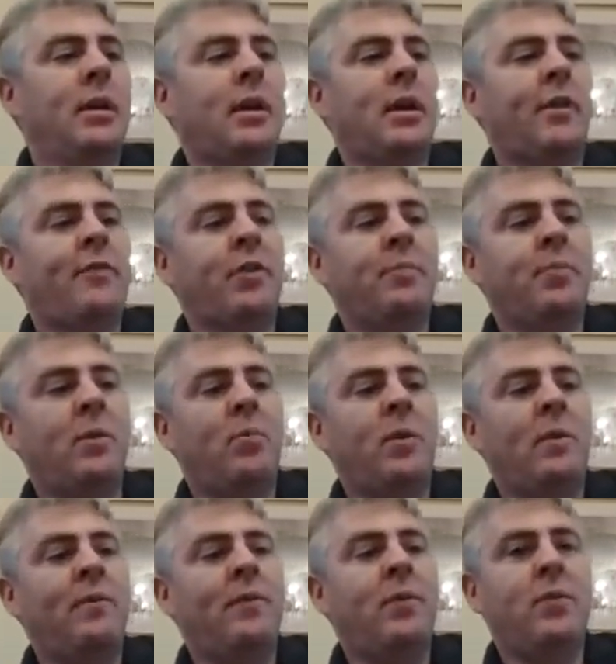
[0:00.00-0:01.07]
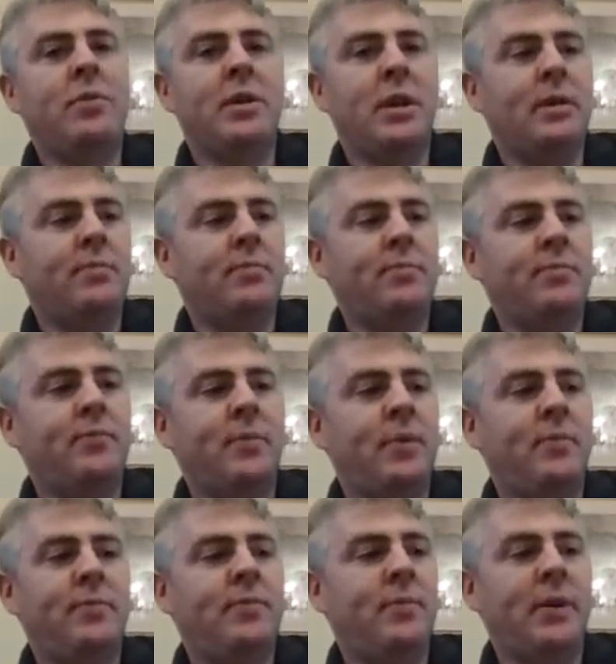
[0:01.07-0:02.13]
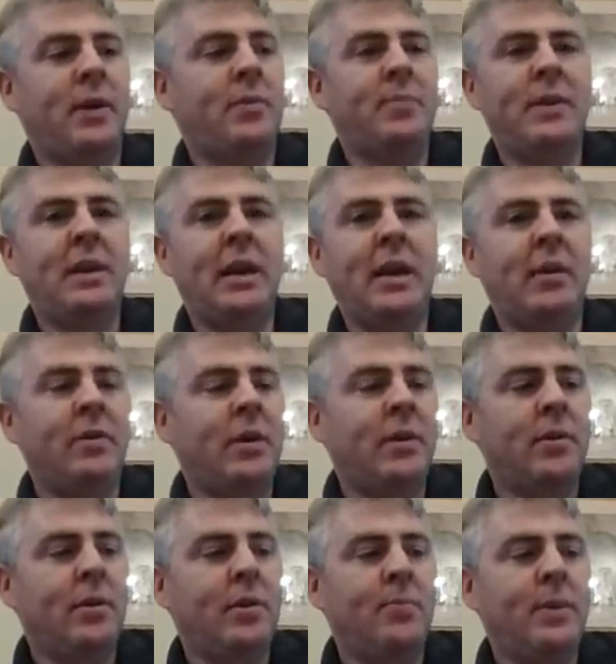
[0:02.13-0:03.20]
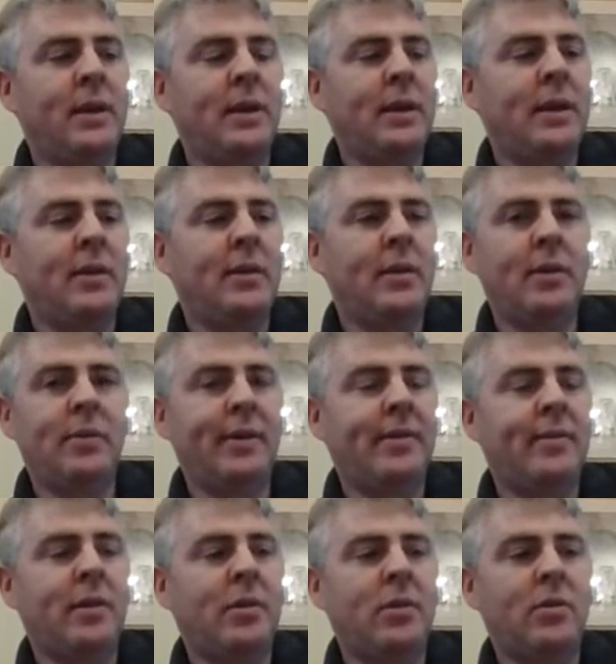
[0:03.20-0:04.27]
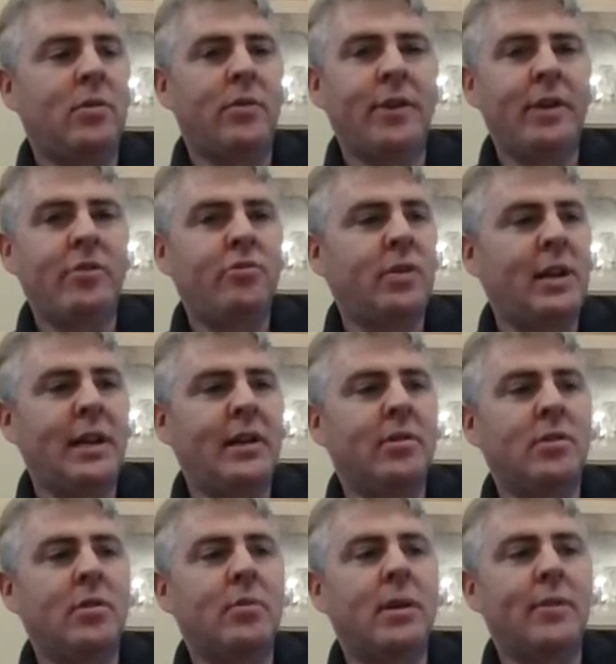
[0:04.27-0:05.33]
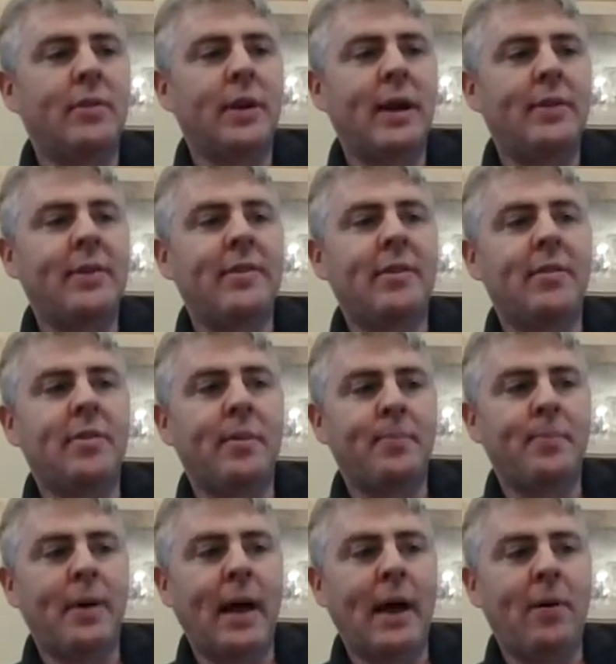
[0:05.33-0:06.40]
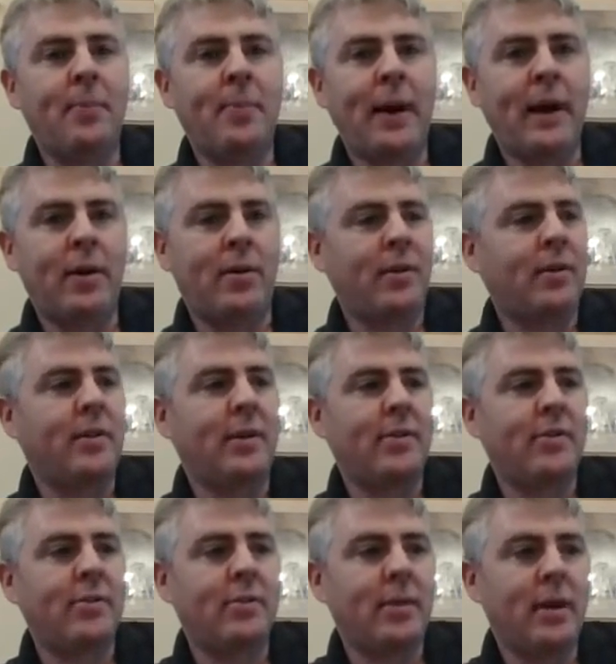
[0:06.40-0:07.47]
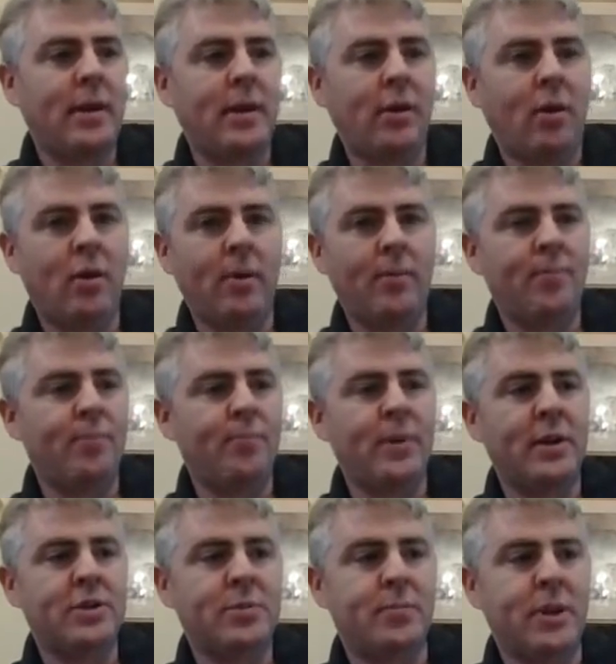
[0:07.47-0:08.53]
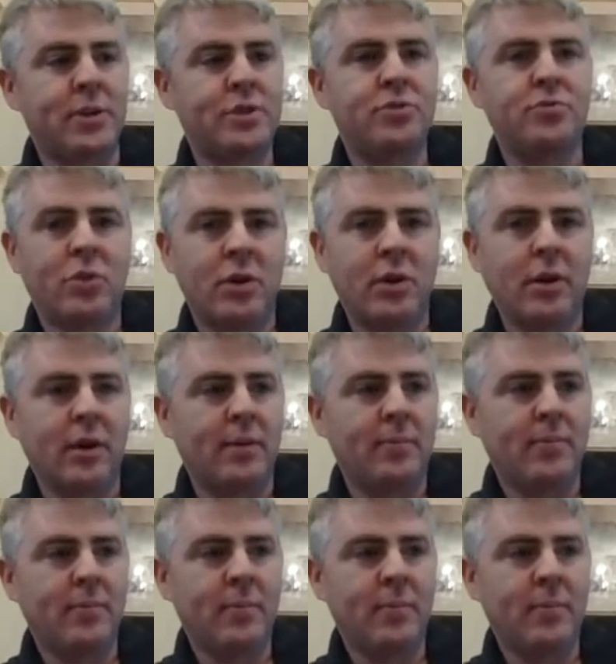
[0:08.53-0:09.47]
I've just put 140 for, it could be the euro, it could be the US dollar or the Australian dollar, whatever, and this is our pound, and it's much, much stronger.